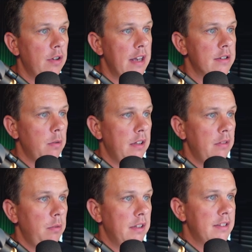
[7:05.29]
so we'll,
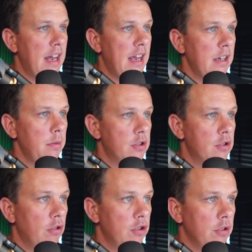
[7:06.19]
we'll tag it with
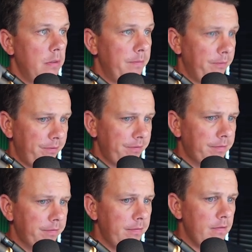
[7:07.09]
structural
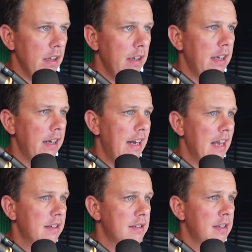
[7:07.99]
hit
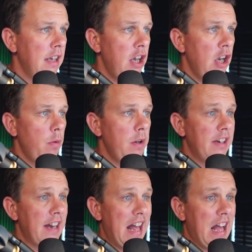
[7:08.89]
next. We could
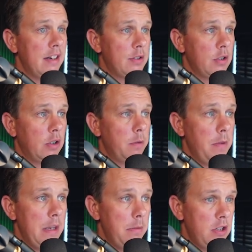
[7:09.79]
add some
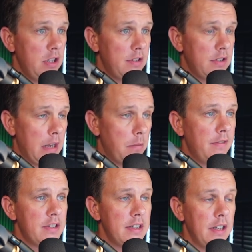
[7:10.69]
images. Um,
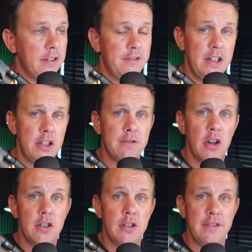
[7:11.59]
obviously, on the finished
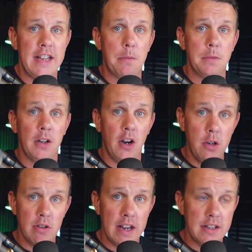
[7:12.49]
version of the app that I
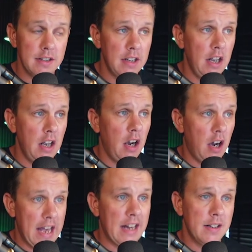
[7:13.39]
created,
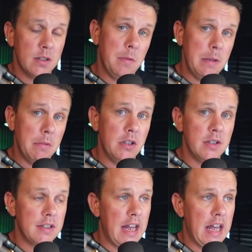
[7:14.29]
I added some
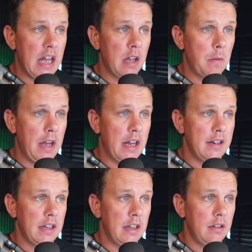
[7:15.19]
images um,
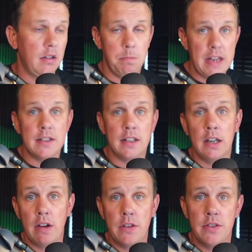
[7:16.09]
and uh, like basically
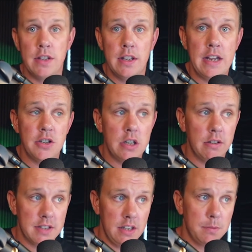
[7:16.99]
around the engineering
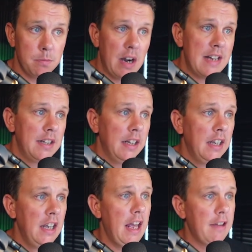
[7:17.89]
skills branding.
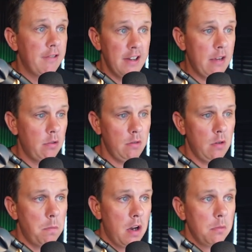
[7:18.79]
For now, I
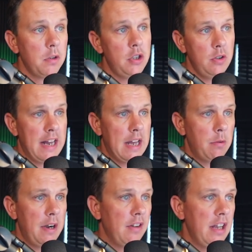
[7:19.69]
won't bother, but you could add
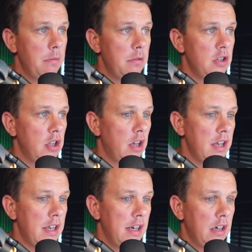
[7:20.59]
whatever images you
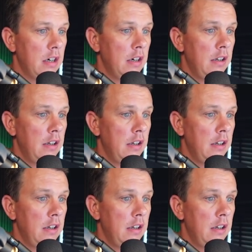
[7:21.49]
like here.